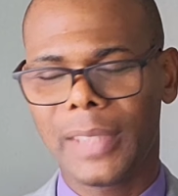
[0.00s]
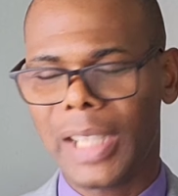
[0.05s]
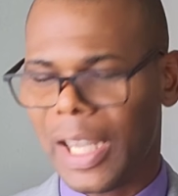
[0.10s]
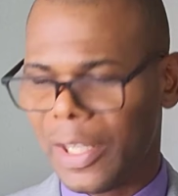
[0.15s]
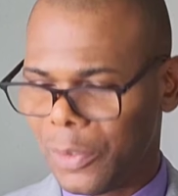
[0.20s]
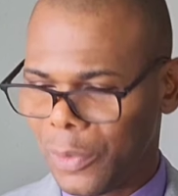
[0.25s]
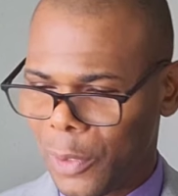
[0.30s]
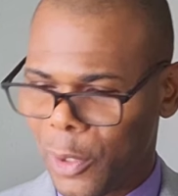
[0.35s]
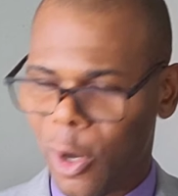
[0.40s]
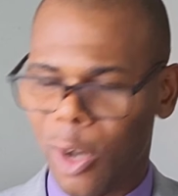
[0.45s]

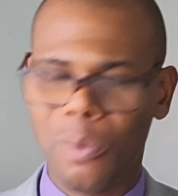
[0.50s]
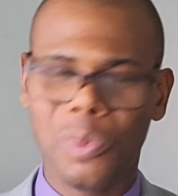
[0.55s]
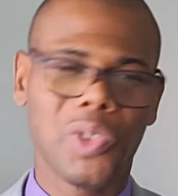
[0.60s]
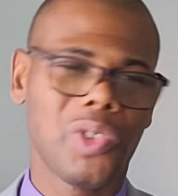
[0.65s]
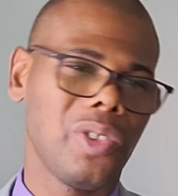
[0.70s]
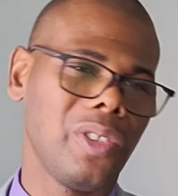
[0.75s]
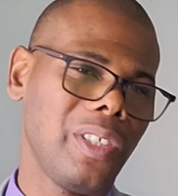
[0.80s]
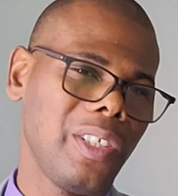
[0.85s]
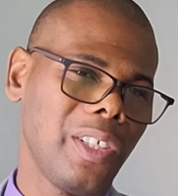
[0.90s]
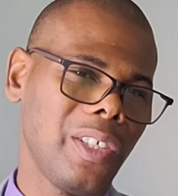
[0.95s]
And you come
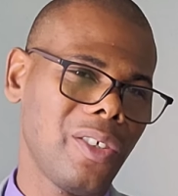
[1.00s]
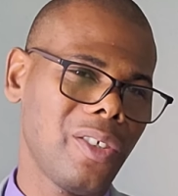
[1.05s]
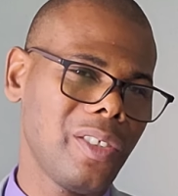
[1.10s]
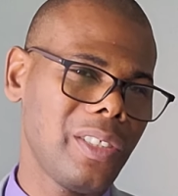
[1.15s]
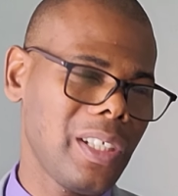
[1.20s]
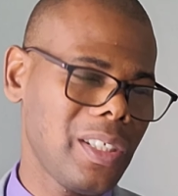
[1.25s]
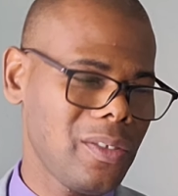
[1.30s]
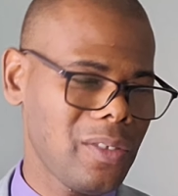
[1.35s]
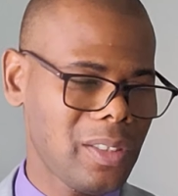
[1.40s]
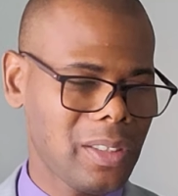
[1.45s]
to the
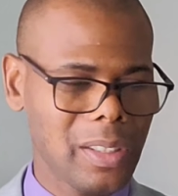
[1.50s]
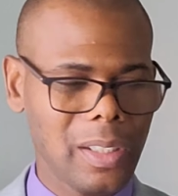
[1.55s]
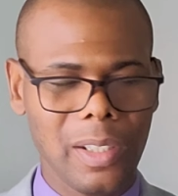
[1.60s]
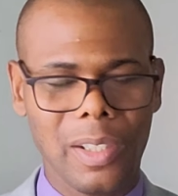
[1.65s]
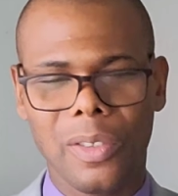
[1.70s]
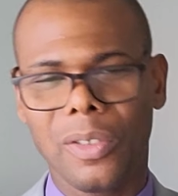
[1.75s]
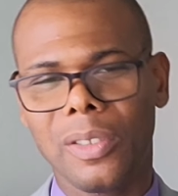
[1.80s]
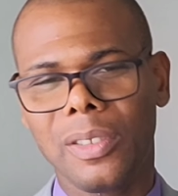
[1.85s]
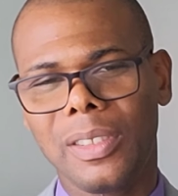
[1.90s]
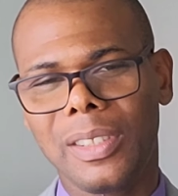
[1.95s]
Lord and you say,
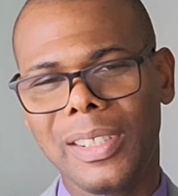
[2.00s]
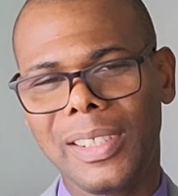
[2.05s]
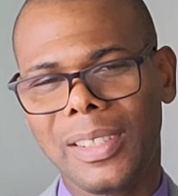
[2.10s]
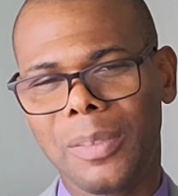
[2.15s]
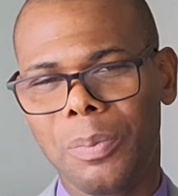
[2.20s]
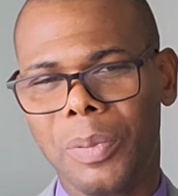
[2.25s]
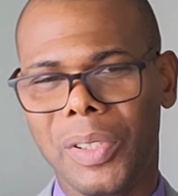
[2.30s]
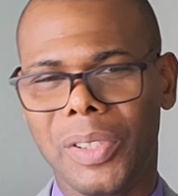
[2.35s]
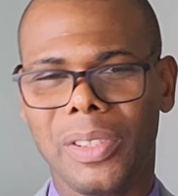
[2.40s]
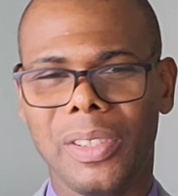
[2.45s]
Lord,
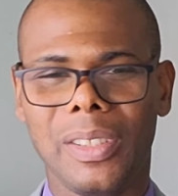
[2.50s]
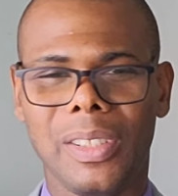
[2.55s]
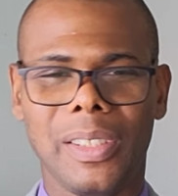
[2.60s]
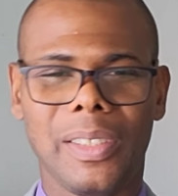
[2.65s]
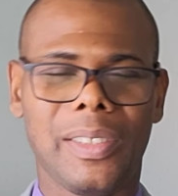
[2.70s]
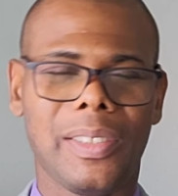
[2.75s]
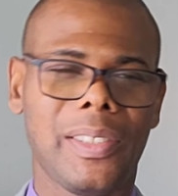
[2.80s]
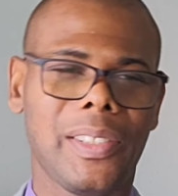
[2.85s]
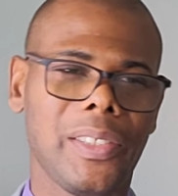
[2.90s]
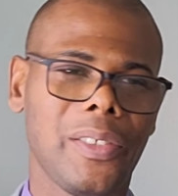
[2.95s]
this person
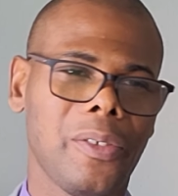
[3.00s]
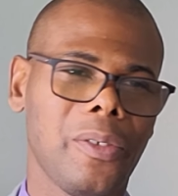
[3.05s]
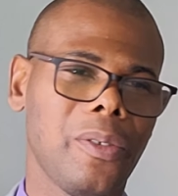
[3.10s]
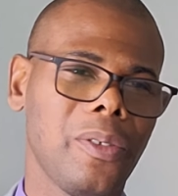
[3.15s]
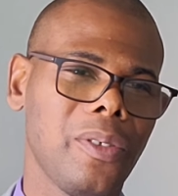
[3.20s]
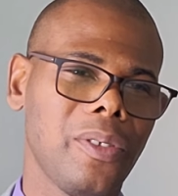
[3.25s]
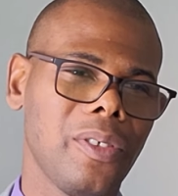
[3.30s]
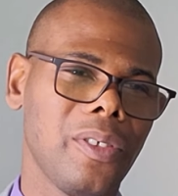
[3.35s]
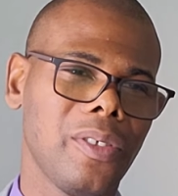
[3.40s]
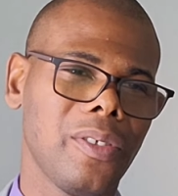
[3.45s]
is
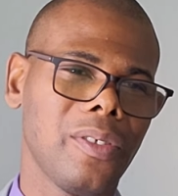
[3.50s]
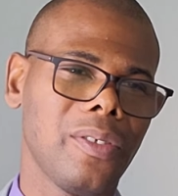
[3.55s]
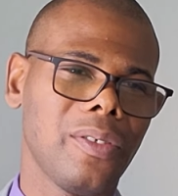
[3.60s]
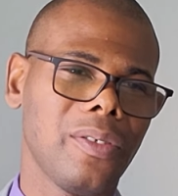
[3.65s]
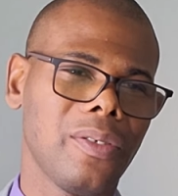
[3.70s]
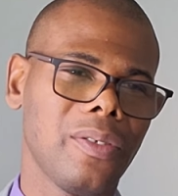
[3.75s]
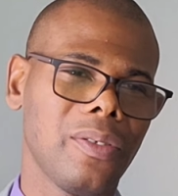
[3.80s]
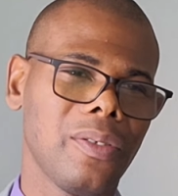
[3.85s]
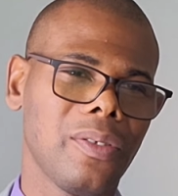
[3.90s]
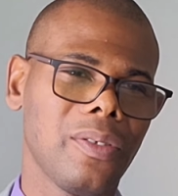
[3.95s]
still
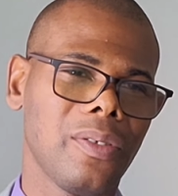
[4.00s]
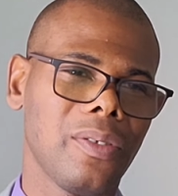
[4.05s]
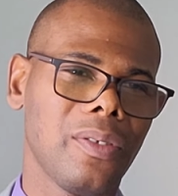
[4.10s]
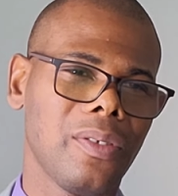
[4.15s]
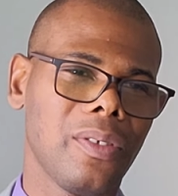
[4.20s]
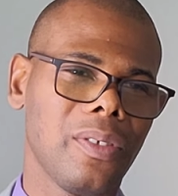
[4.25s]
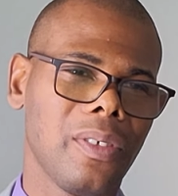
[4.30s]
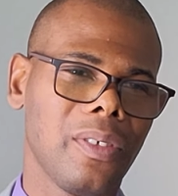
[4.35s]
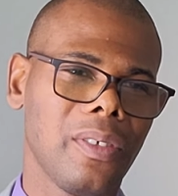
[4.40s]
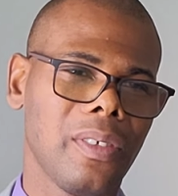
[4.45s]

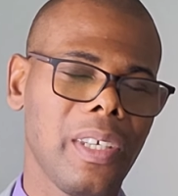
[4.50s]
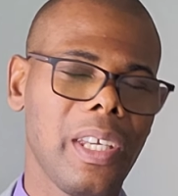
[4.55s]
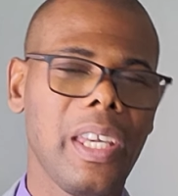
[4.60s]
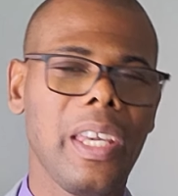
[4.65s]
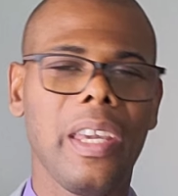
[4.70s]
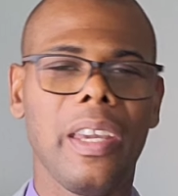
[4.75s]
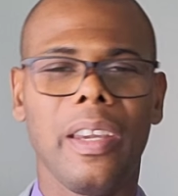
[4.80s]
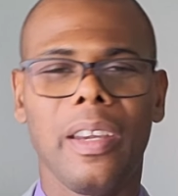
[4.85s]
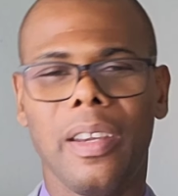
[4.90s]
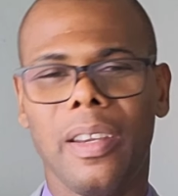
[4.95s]

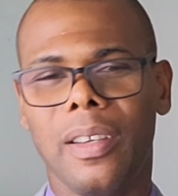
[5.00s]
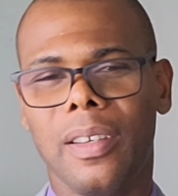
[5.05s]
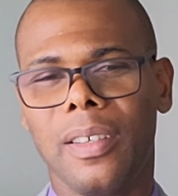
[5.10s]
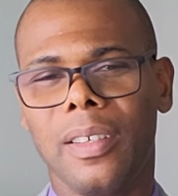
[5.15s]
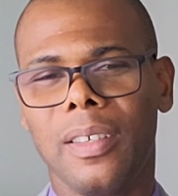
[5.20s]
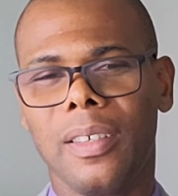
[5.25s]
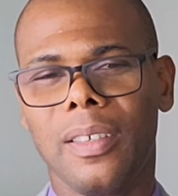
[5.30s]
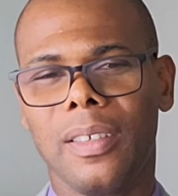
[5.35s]
here.